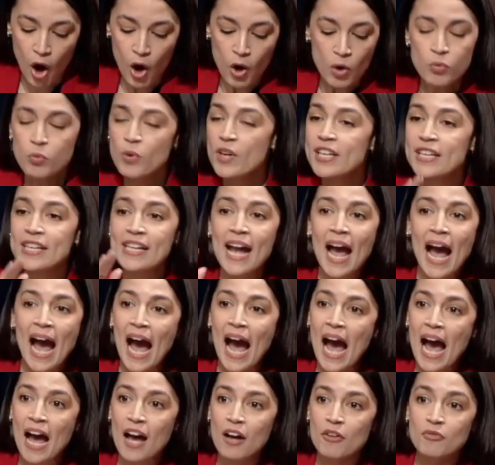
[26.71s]
already
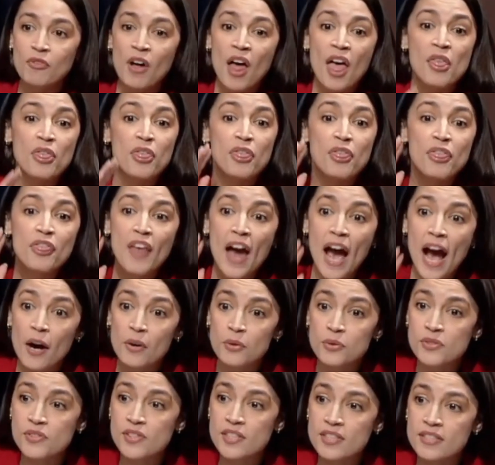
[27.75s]
have
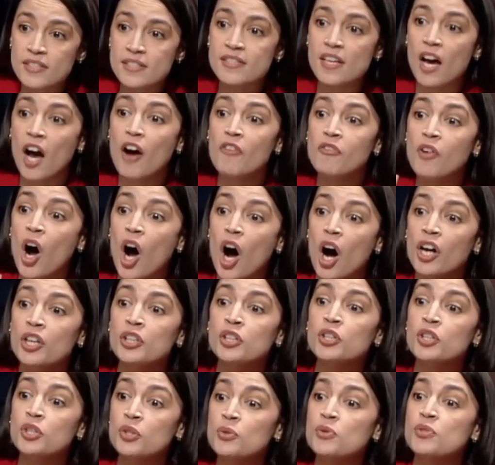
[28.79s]
thousands of
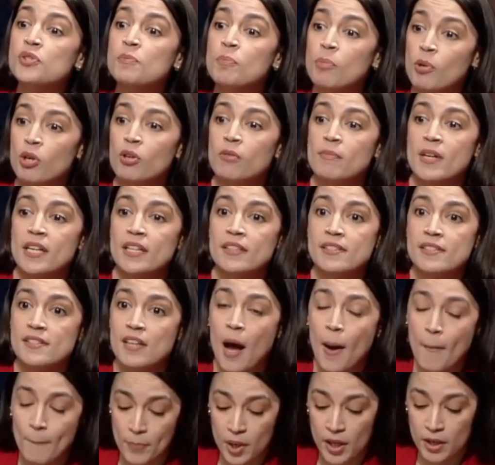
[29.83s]
unused
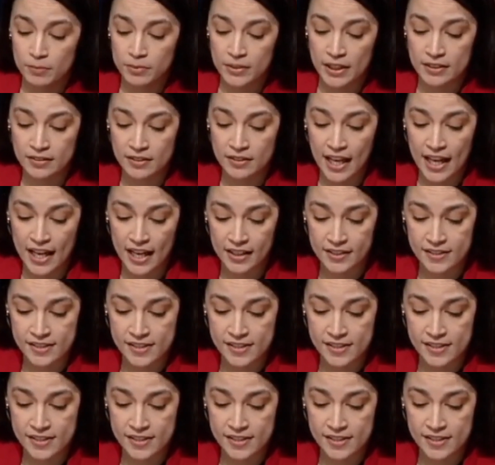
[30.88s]
permits on public